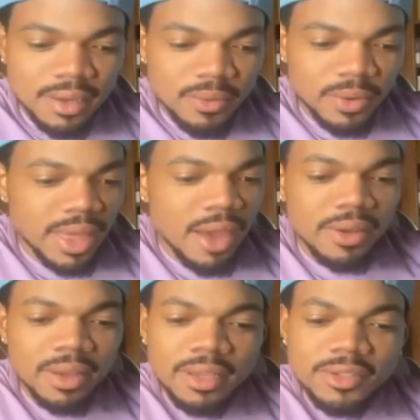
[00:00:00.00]

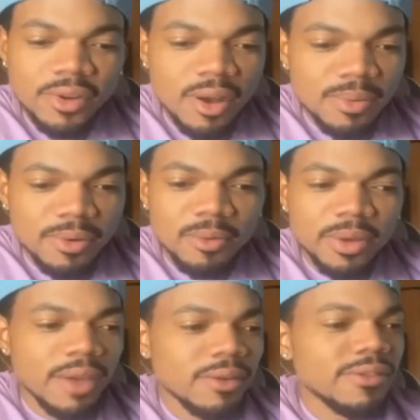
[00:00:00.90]
Without any trouble,
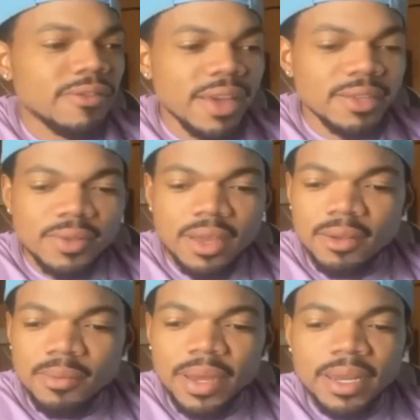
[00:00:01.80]
without any fights, without
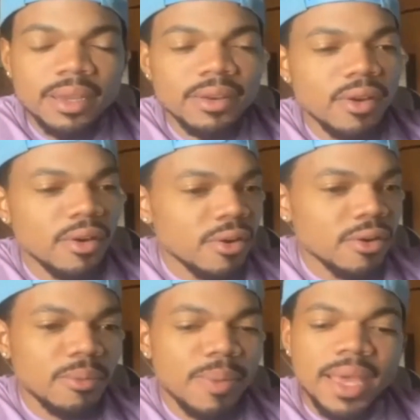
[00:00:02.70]
anybody getting
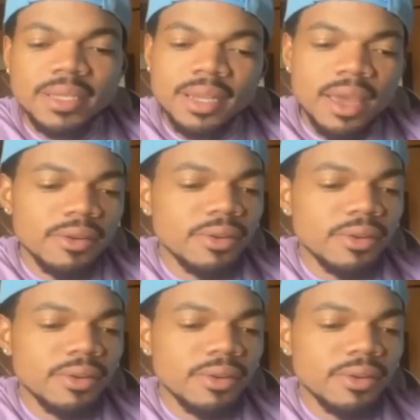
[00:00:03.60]
hurt or passing out or